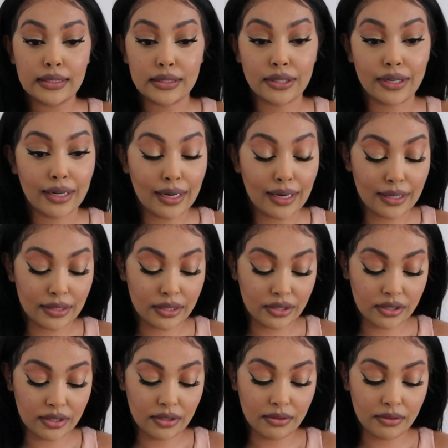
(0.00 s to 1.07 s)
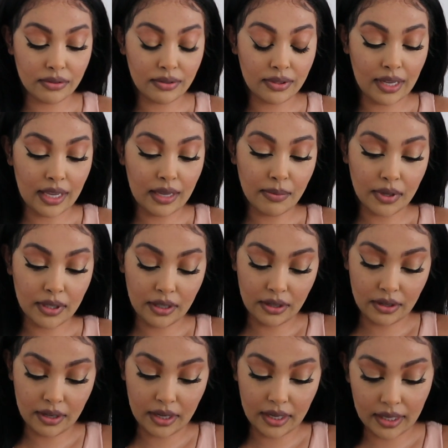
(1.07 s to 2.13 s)
Sorry guys, there's no name on
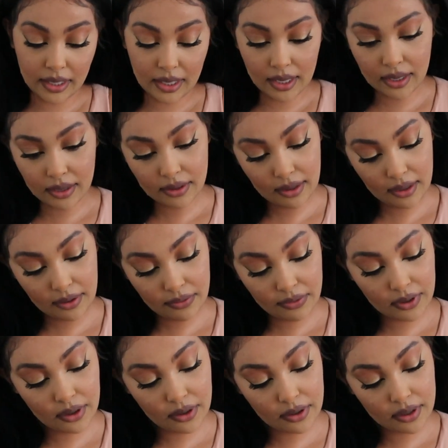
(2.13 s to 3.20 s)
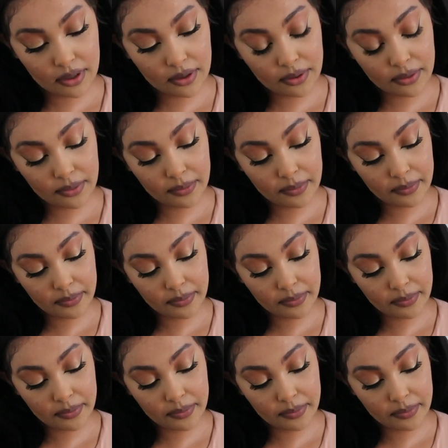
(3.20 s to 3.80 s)
here. I can't like figure it out.